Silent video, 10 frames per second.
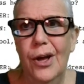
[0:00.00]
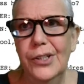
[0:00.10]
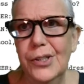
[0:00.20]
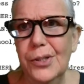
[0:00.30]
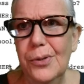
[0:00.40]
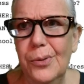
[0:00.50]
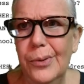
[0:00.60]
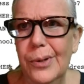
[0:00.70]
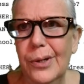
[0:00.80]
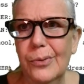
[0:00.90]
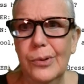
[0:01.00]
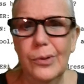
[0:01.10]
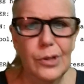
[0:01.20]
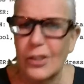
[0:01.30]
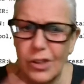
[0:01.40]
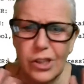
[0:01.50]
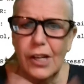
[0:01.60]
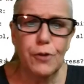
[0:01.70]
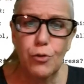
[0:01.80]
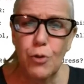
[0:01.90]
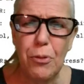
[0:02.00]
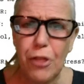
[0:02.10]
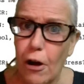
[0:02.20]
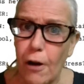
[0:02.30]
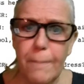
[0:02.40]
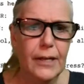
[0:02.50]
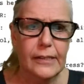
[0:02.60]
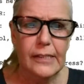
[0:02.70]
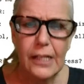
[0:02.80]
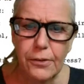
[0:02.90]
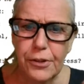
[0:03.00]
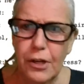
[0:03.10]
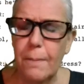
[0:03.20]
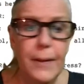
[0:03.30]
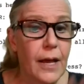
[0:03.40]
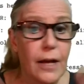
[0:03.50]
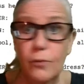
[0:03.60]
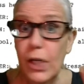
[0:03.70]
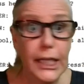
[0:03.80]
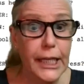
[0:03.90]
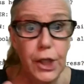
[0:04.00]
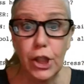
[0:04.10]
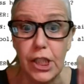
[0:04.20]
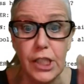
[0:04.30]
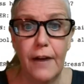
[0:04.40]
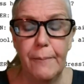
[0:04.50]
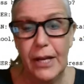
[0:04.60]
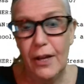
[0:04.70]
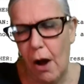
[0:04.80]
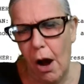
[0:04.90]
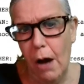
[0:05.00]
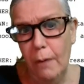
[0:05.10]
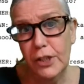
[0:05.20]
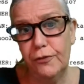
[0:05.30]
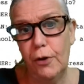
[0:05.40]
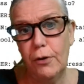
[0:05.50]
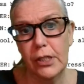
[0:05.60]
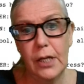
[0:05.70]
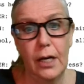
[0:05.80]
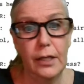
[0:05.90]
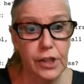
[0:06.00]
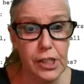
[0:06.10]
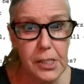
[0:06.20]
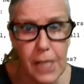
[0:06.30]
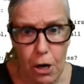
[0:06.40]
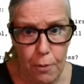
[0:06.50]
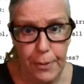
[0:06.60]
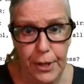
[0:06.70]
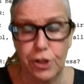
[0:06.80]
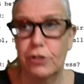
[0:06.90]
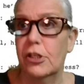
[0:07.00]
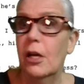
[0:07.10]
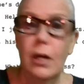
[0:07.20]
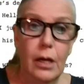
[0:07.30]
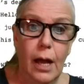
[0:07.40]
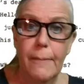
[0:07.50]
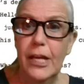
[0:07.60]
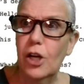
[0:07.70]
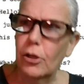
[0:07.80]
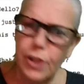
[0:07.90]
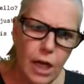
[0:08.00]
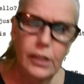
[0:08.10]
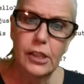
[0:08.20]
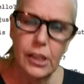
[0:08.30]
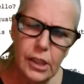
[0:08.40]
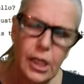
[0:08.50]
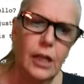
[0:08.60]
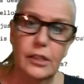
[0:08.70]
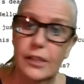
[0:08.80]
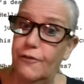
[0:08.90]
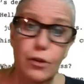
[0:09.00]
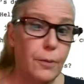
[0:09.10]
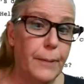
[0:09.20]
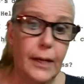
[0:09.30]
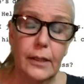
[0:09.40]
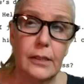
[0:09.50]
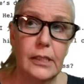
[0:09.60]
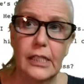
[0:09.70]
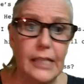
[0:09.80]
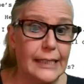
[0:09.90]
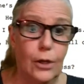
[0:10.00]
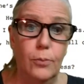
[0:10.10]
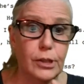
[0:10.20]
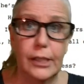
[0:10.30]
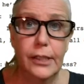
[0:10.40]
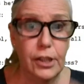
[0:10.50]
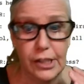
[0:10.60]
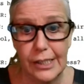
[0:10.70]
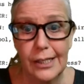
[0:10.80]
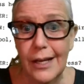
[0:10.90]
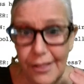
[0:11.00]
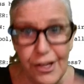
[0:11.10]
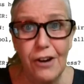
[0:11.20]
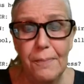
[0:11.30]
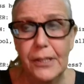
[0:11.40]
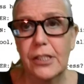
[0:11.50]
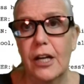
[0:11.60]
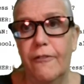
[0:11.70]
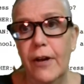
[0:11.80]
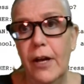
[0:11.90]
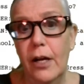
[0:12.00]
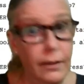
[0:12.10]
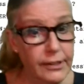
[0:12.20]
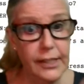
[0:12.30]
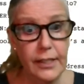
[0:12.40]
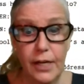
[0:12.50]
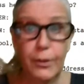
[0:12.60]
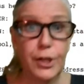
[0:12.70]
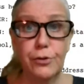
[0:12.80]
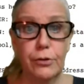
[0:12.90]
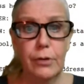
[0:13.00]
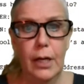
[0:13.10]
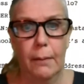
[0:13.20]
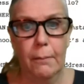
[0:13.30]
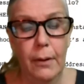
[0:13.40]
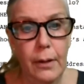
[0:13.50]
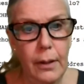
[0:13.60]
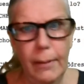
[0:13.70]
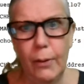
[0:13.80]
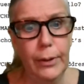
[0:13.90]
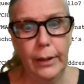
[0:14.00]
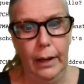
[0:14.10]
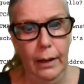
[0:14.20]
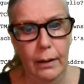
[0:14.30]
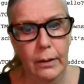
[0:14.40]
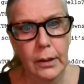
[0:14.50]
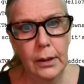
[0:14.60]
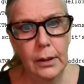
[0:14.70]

do stuff with group therapy and single therapy. Really good stuff, but he always focused on just therapy issues. I mean, tons and tons. If you look back and think like almost ten years of therapy stuff, and all of a sudden he went true crime. I'm like, what the hell?